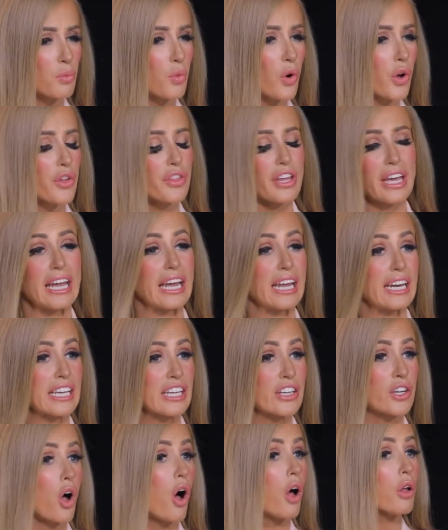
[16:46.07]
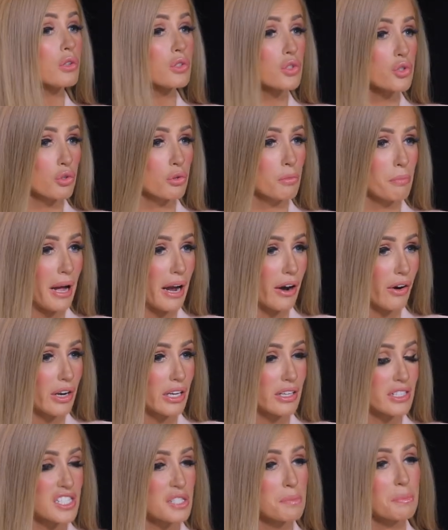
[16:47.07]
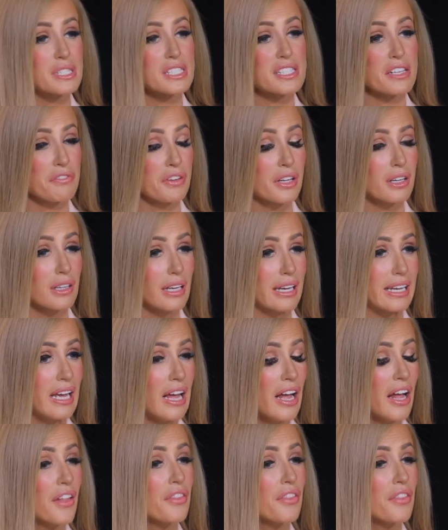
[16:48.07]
Were there any cultural barriers specifically